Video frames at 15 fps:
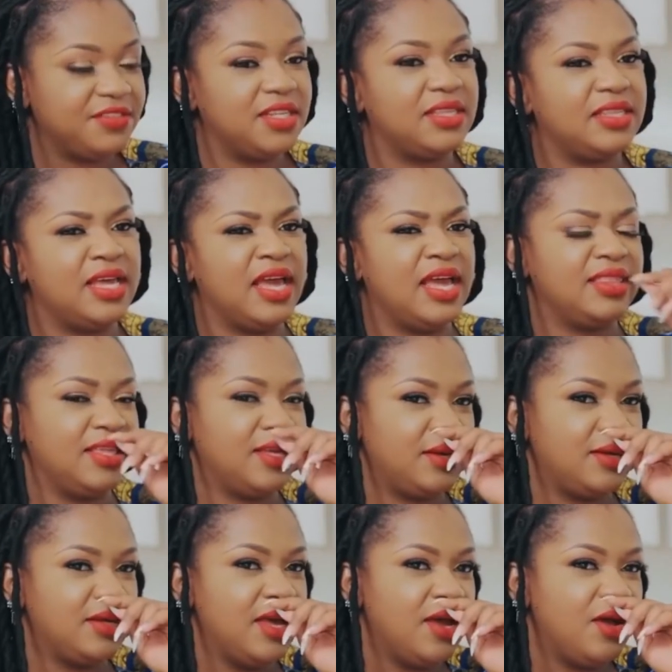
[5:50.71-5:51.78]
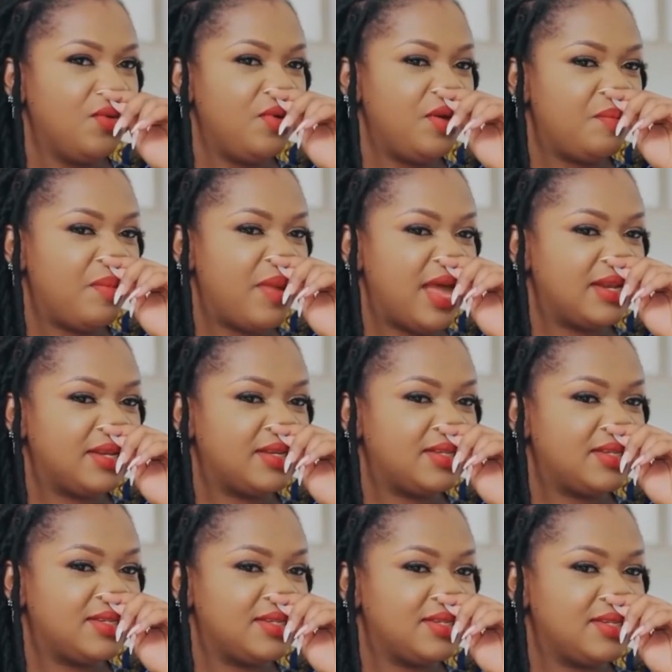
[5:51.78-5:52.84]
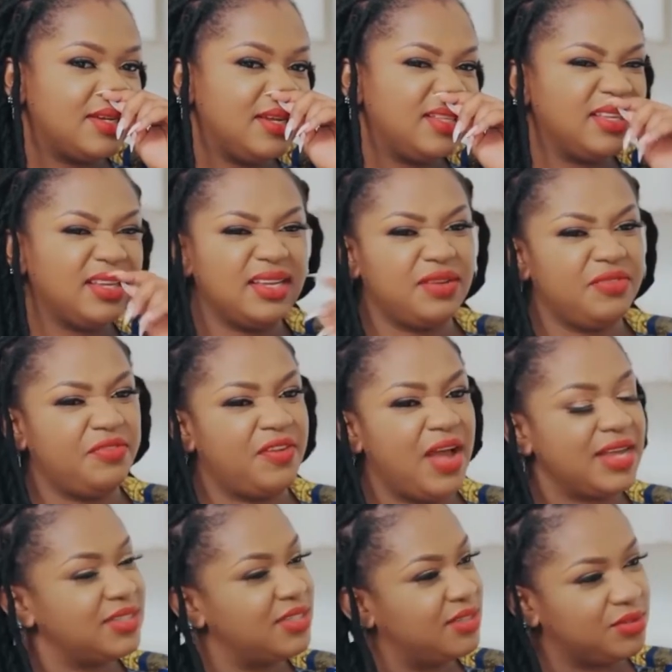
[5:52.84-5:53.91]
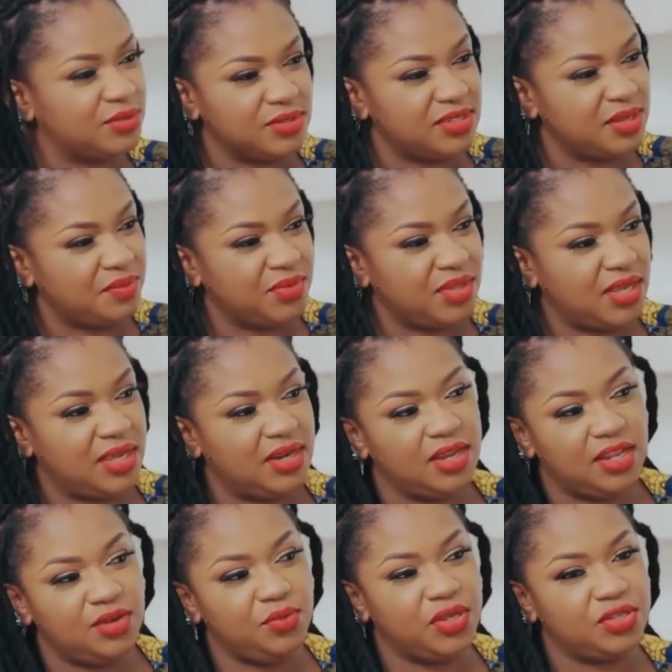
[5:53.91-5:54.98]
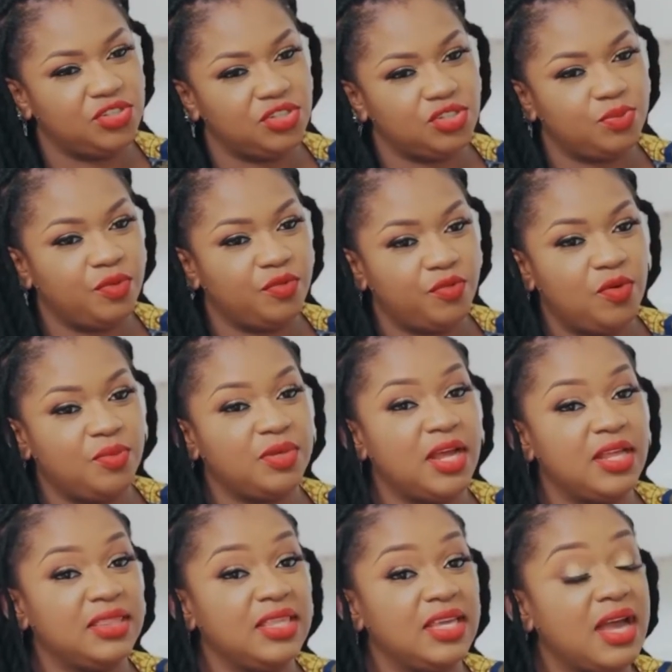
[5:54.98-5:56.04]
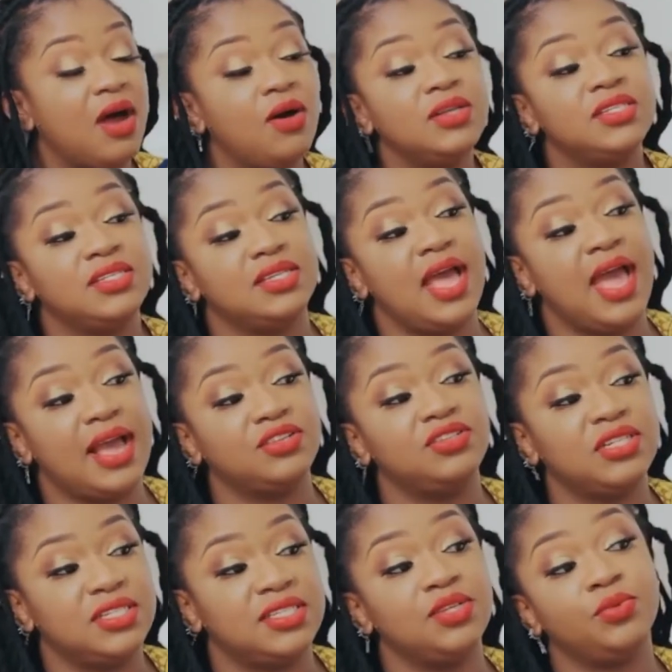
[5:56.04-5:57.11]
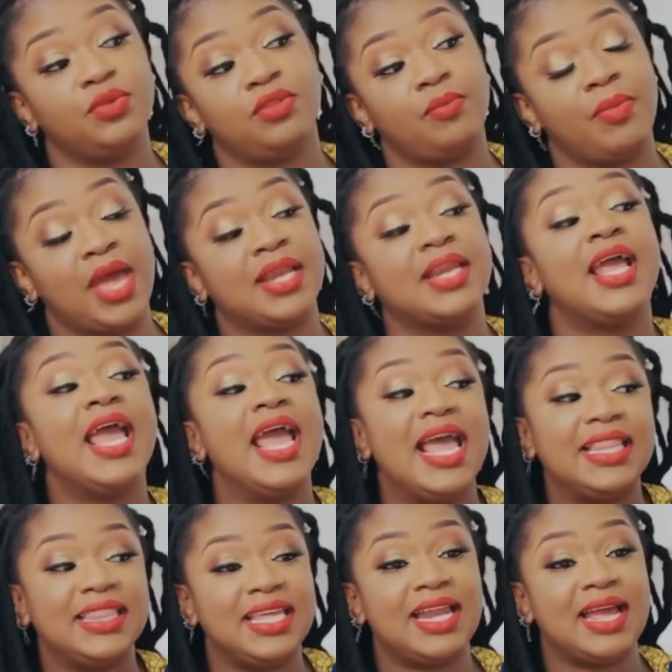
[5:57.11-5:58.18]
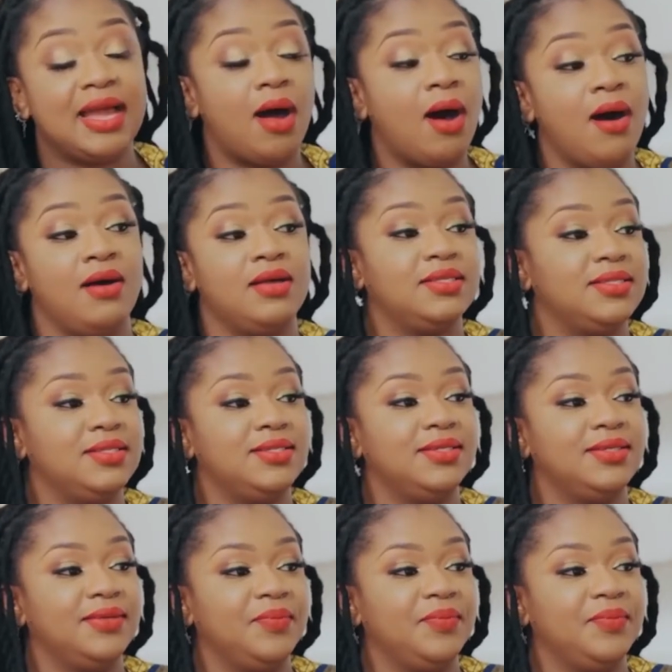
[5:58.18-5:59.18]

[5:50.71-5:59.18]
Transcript: After they, I think we met, I think at a function or something, and then we just performed. I think I was actually still with the band, and then I asked.